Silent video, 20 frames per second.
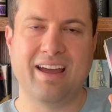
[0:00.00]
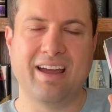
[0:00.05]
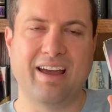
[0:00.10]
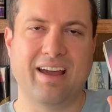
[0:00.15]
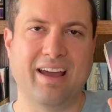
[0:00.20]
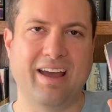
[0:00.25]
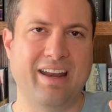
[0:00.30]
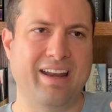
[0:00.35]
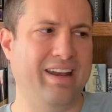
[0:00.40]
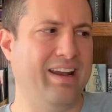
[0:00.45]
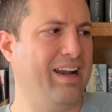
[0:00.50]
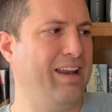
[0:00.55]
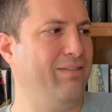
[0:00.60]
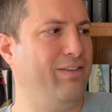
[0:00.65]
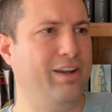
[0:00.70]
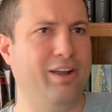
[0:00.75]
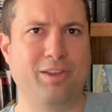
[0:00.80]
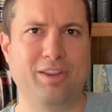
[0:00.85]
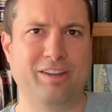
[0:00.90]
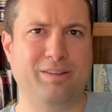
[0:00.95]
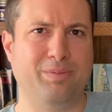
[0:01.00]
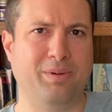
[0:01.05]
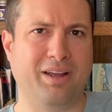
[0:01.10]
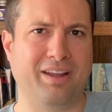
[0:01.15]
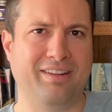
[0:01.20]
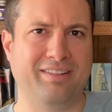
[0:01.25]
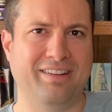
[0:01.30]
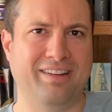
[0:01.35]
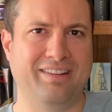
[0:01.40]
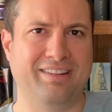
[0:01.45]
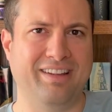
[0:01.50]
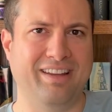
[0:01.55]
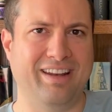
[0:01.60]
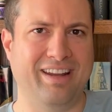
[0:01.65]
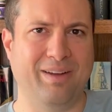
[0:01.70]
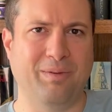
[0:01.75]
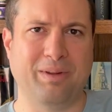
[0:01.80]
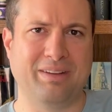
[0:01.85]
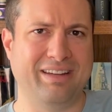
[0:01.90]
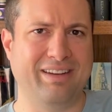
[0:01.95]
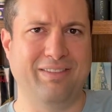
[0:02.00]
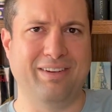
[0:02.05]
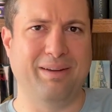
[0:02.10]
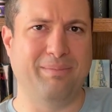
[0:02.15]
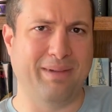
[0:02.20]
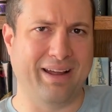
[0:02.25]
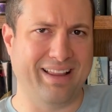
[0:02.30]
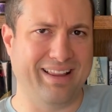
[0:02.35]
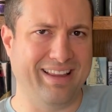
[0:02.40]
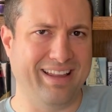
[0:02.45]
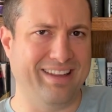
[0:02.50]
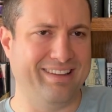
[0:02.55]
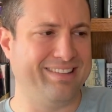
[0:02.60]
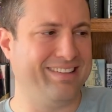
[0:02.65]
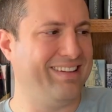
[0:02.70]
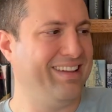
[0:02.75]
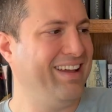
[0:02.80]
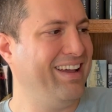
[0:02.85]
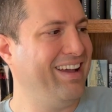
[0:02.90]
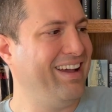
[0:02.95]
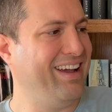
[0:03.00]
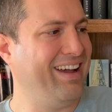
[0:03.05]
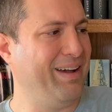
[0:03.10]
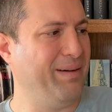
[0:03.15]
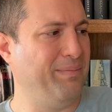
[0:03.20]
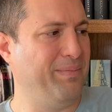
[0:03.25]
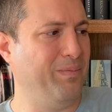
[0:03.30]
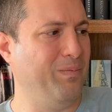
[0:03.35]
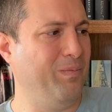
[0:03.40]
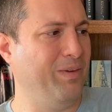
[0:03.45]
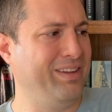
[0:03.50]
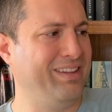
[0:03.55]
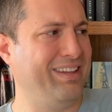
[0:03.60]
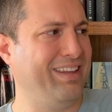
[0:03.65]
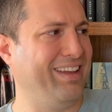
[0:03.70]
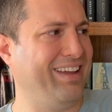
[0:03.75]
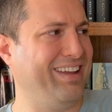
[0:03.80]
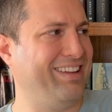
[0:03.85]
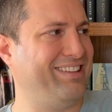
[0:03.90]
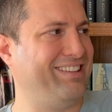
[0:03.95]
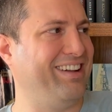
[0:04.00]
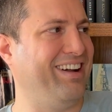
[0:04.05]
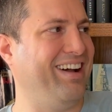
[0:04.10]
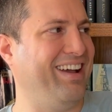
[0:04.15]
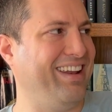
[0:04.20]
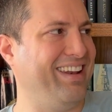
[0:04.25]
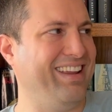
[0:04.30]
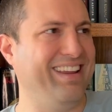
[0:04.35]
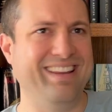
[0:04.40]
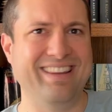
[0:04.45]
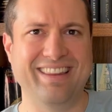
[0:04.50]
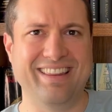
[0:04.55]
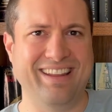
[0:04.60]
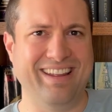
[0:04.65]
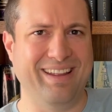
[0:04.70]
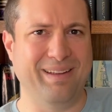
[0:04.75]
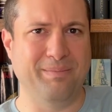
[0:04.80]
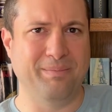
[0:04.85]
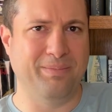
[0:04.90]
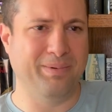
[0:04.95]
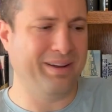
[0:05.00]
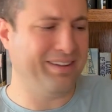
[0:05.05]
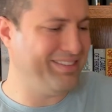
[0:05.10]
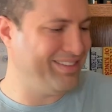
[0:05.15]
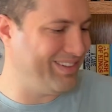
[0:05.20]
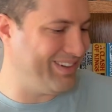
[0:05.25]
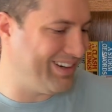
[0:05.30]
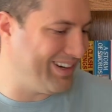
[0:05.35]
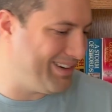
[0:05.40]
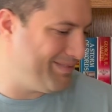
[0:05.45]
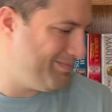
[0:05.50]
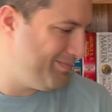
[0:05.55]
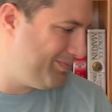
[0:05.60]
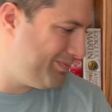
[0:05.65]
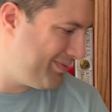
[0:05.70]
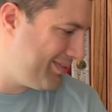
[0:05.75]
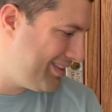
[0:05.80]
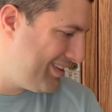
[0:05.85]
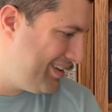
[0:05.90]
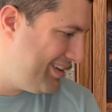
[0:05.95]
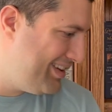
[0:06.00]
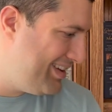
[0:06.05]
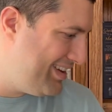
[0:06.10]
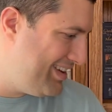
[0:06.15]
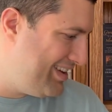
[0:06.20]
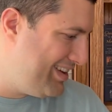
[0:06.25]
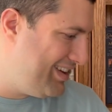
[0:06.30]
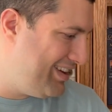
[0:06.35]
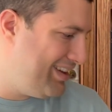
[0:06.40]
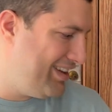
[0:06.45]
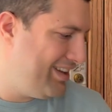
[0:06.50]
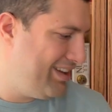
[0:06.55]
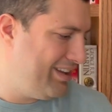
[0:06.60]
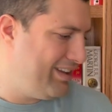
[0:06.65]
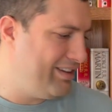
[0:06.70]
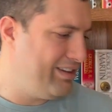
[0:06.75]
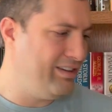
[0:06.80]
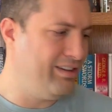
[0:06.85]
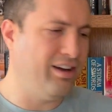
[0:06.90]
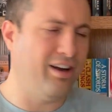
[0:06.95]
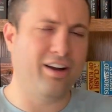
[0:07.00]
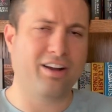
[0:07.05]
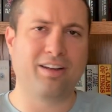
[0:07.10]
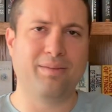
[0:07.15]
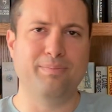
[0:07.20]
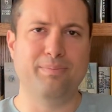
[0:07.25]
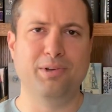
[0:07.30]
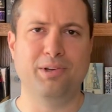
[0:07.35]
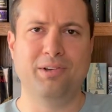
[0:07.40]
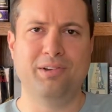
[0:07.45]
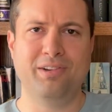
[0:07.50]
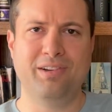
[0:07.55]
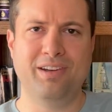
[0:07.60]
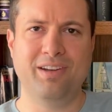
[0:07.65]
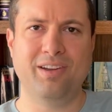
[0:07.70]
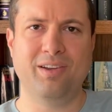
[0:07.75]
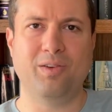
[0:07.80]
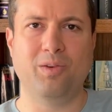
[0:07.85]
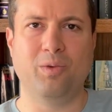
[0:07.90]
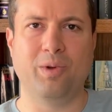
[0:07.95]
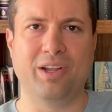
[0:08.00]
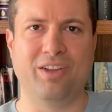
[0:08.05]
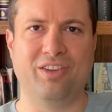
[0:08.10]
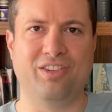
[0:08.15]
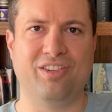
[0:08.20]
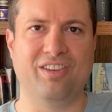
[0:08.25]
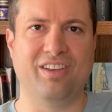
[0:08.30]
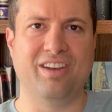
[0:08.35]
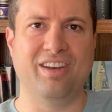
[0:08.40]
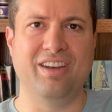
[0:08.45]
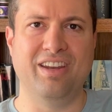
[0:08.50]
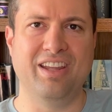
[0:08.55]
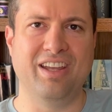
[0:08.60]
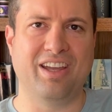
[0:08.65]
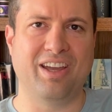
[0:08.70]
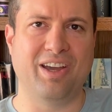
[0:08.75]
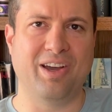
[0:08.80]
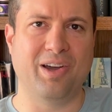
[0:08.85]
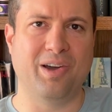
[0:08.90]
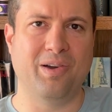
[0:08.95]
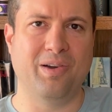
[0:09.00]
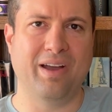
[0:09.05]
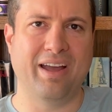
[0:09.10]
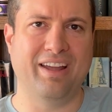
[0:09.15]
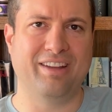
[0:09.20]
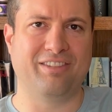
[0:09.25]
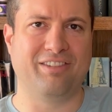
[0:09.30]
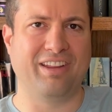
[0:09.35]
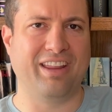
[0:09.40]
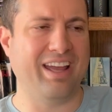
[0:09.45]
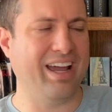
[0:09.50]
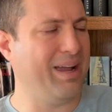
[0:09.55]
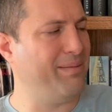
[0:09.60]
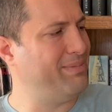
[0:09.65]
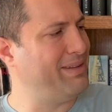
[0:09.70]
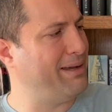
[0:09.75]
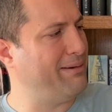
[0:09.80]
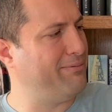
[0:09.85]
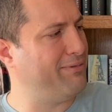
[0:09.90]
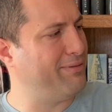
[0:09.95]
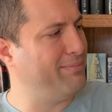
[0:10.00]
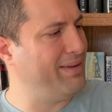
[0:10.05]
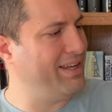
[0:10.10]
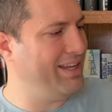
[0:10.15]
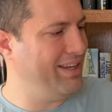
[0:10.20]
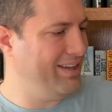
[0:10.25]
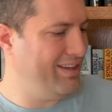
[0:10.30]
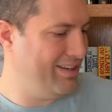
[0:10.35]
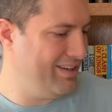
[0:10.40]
I did not even know this book existed. It wasn't even in my list until I saw it in the bookstore. Dark Moon, which Nico has really hyped up for me.